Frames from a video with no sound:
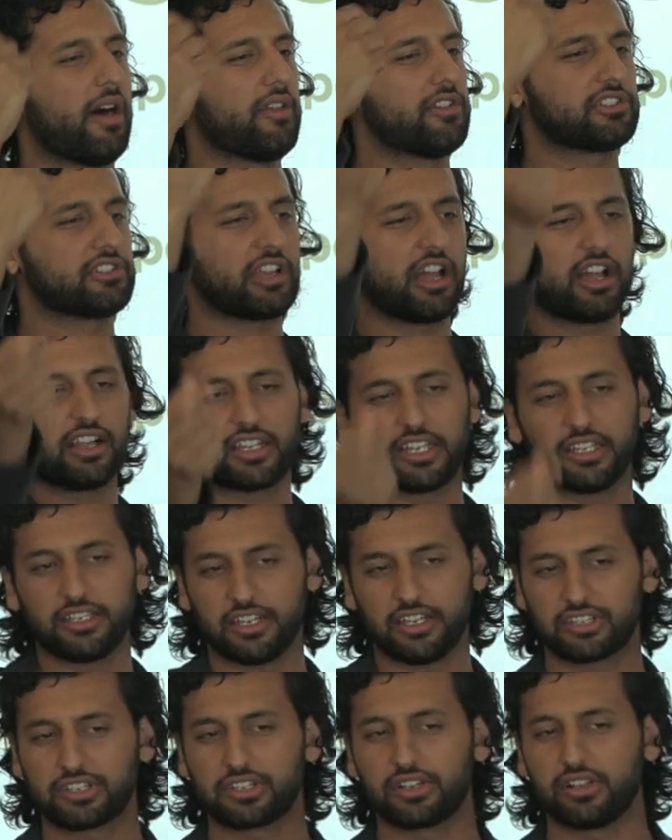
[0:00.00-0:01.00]
mother's
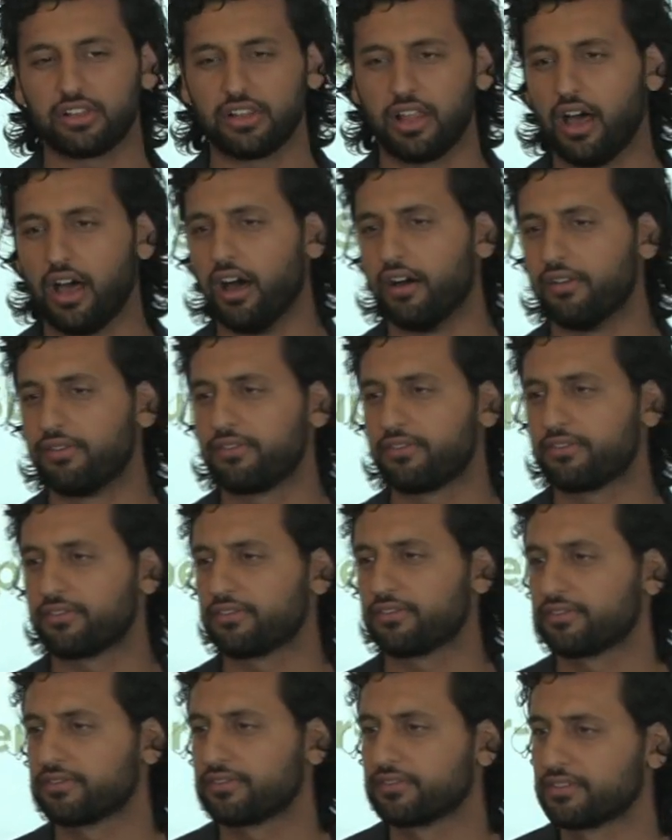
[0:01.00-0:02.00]
unconditional love.
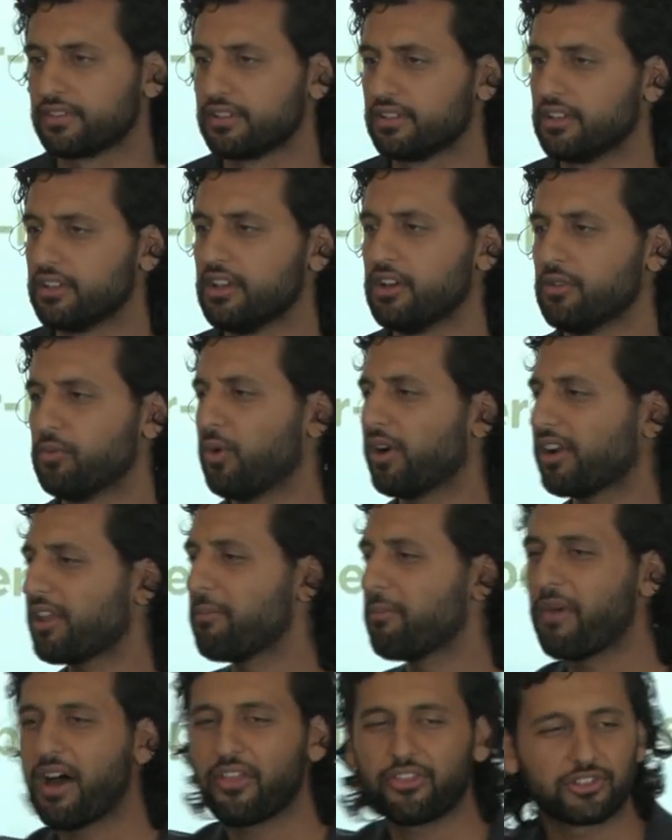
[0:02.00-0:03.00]
What
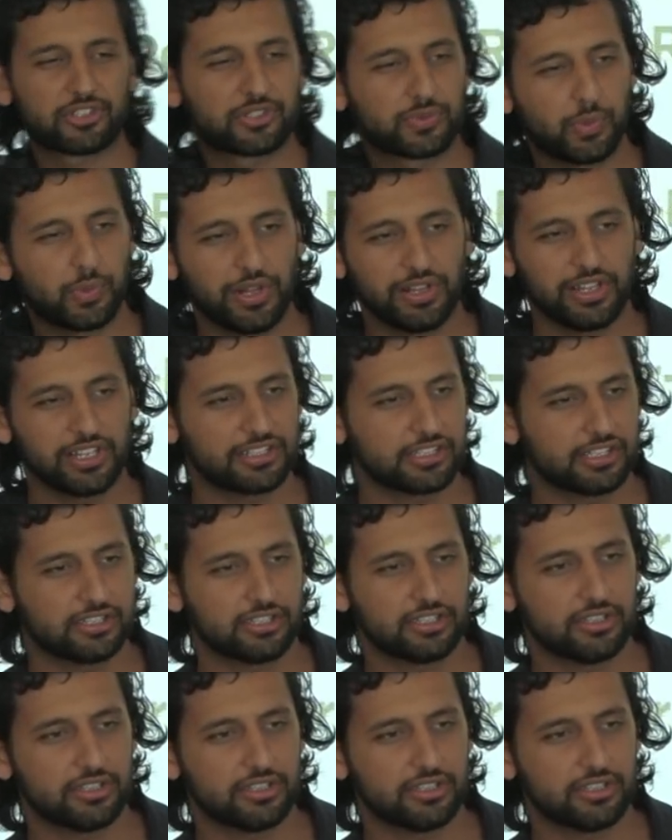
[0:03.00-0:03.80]
a mother's willing to